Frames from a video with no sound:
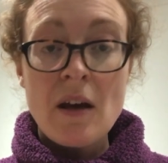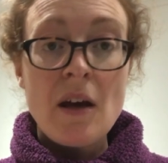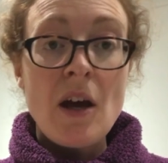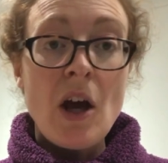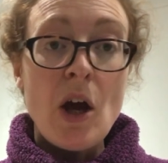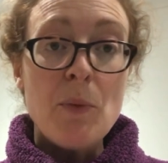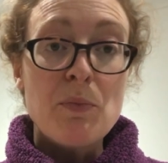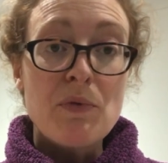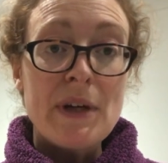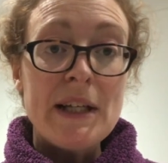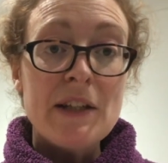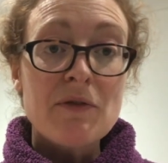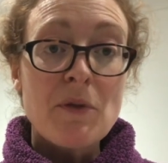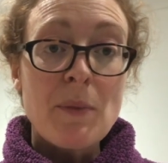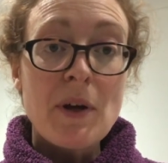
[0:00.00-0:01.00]
A breeze
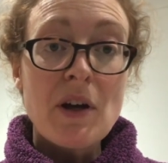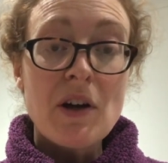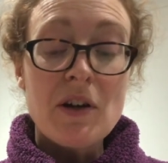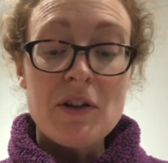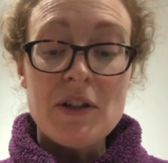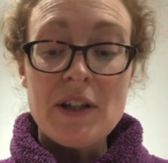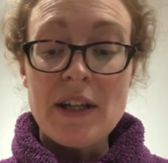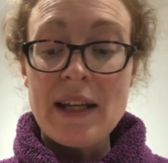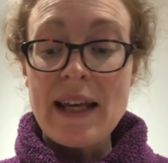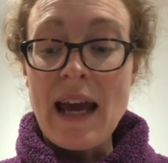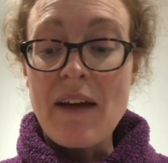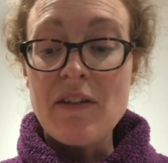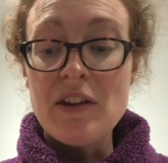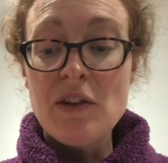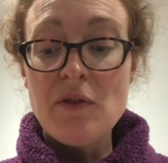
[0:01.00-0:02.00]
from the garden
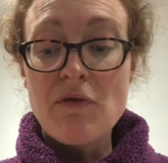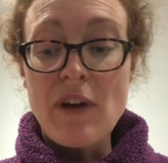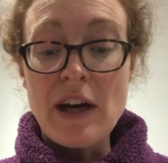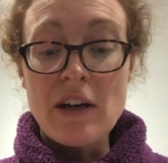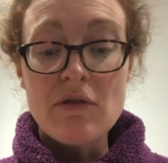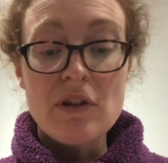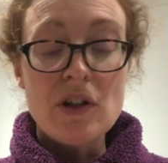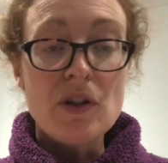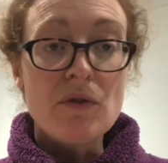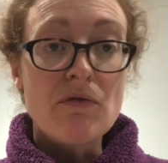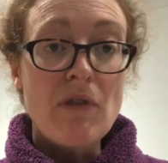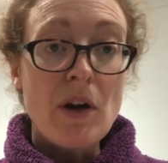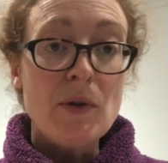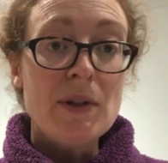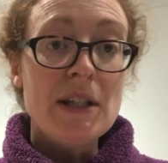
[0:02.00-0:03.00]
carried the fragrance of
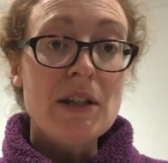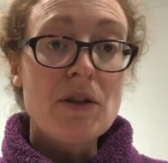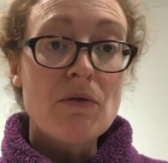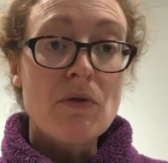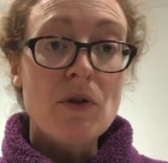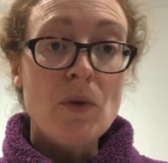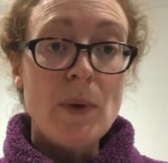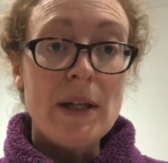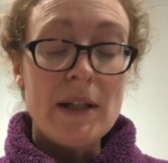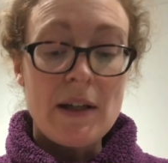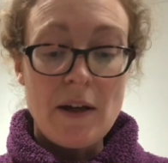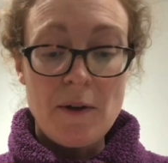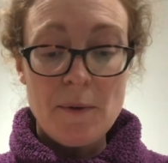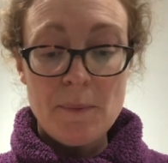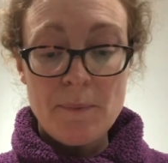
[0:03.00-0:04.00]
roses through the window.
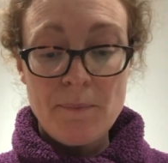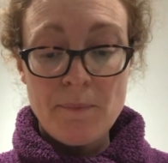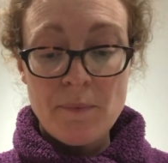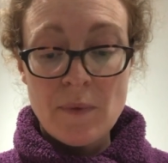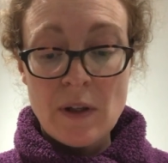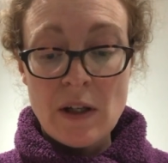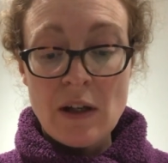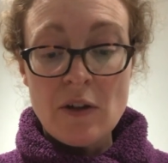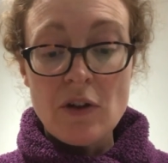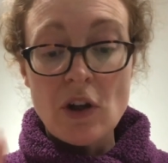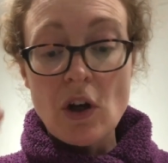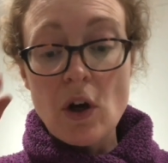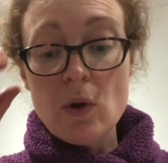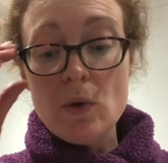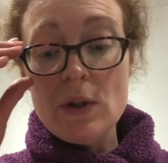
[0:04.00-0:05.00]
The
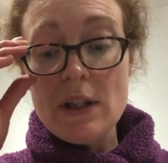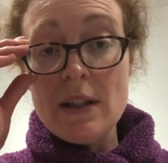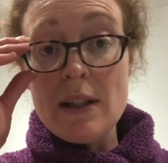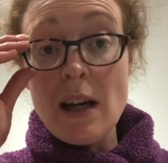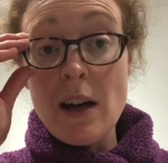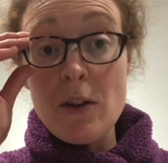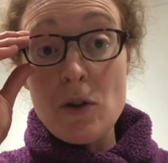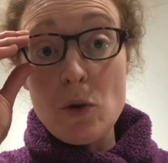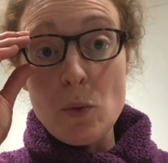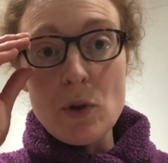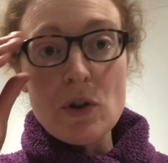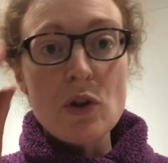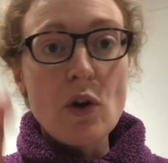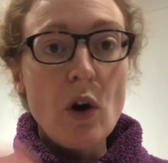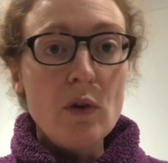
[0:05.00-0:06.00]
golden touch was
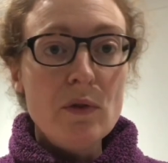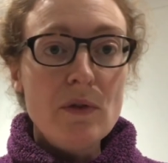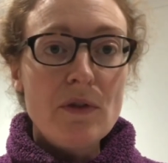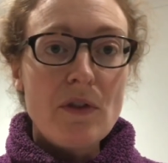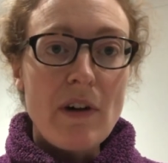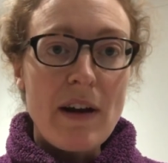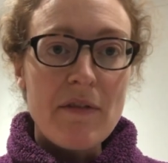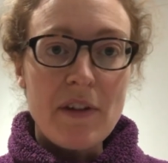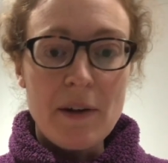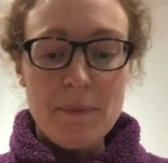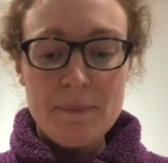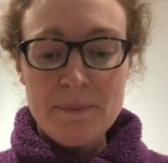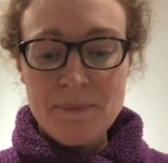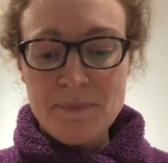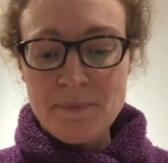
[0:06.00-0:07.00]
gone forever.
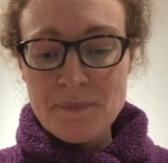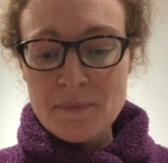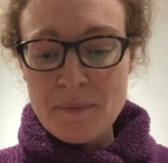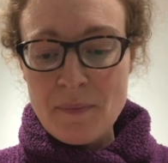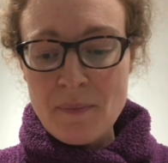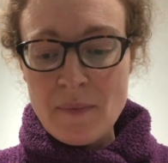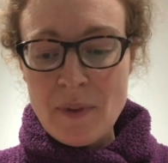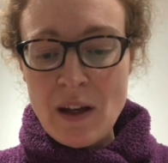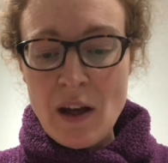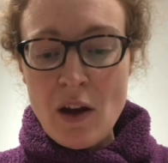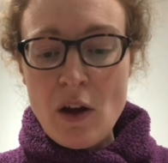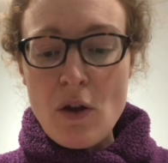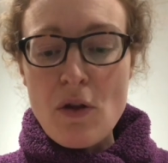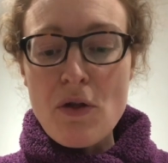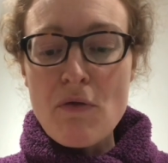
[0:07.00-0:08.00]

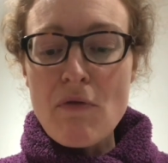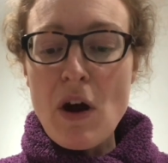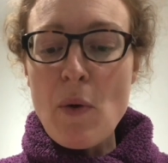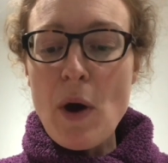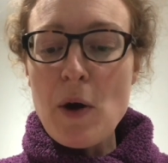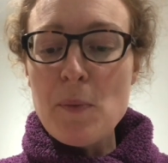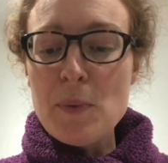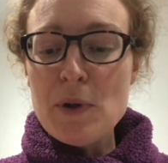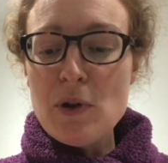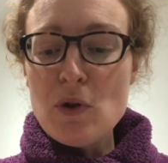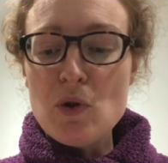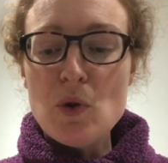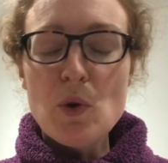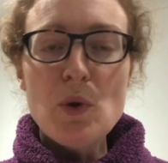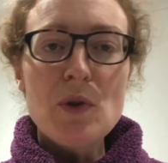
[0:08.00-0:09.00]
"Throw open the
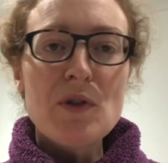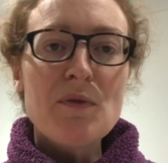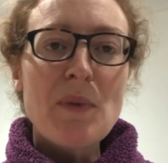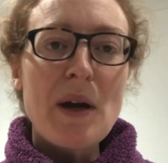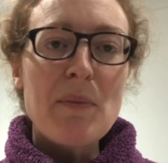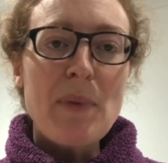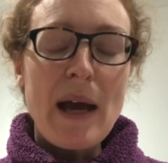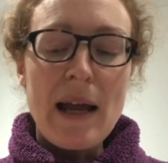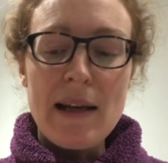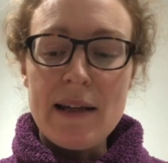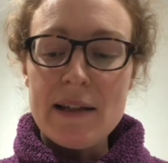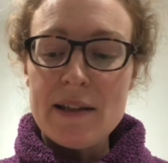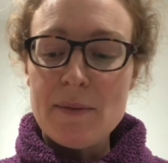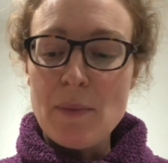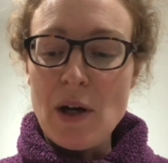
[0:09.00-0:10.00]
doors of my
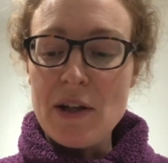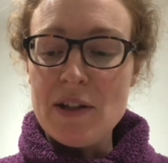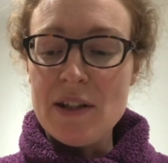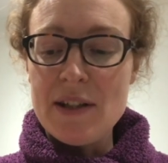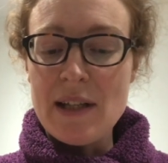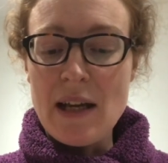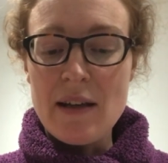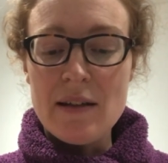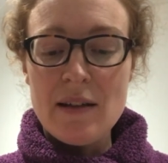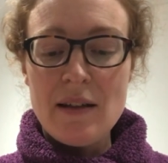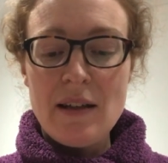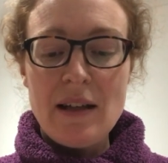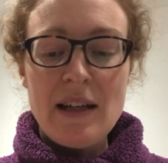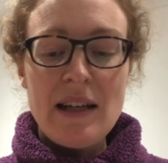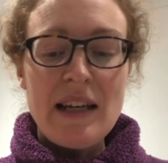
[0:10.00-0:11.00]
palace," Midas said.
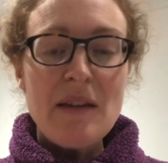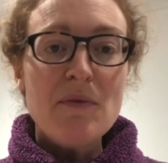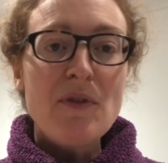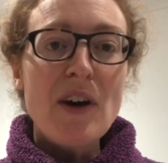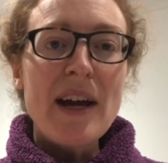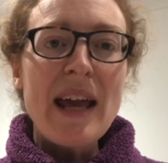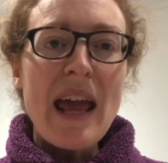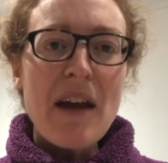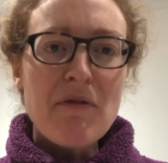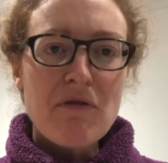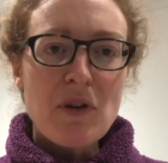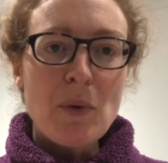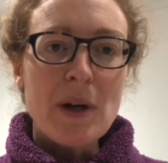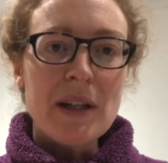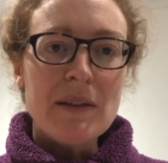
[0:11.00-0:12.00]
"Invite
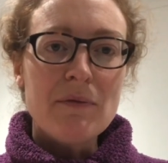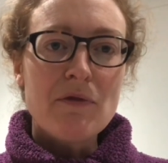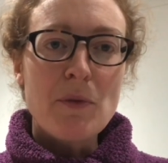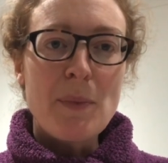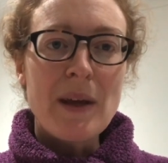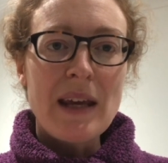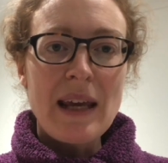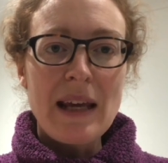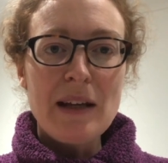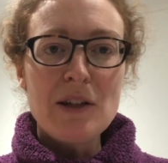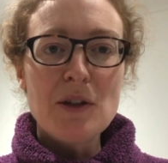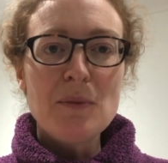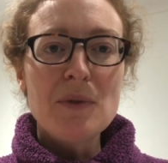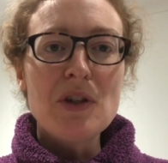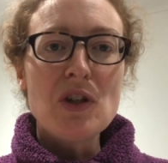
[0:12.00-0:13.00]
everyone from the
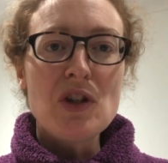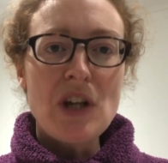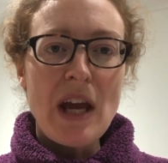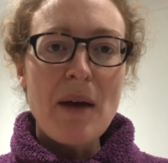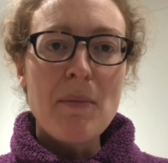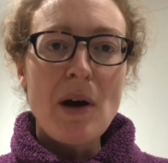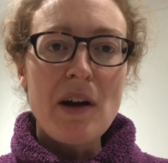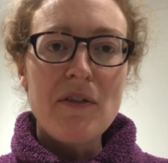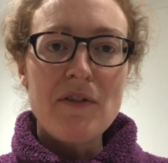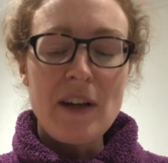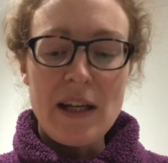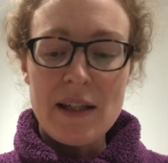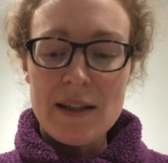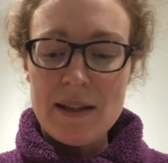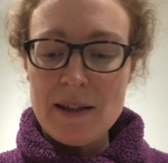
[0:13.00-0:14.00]
kingdom to share my
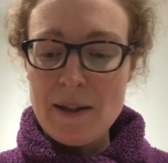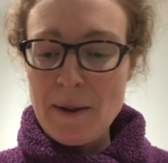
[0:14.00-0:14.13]
feast.